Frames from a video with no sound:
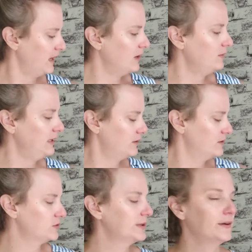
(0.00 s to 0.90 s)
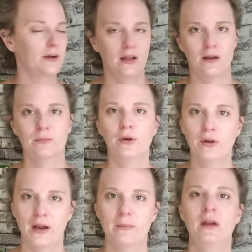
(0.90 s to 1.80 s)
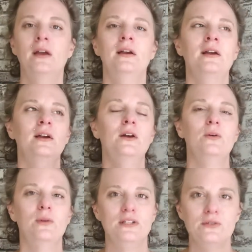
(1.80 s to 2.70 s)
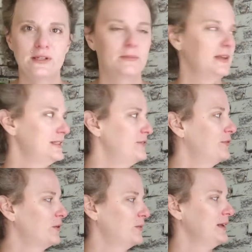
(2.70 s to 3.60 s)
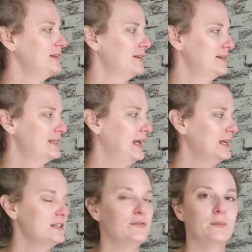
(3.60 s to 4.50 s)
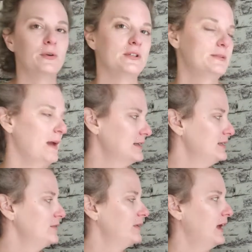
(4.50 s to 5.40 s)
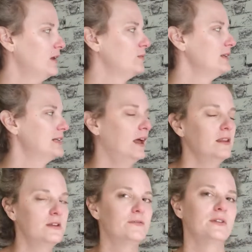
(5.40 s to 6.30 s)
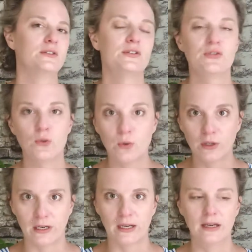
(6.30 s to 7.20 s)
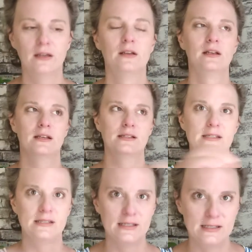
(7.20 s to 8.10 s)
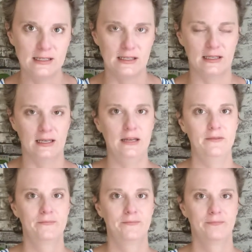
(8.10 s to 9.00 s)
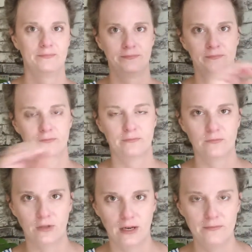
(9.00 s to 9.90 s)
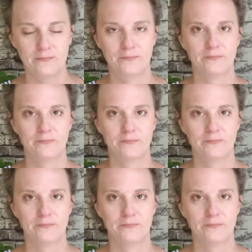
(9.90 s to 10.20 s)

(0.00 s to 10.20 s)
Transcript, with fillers: how do we heal the trigger and unprogram? We do something different. We take a different perspective and we tell a different story consistently, right?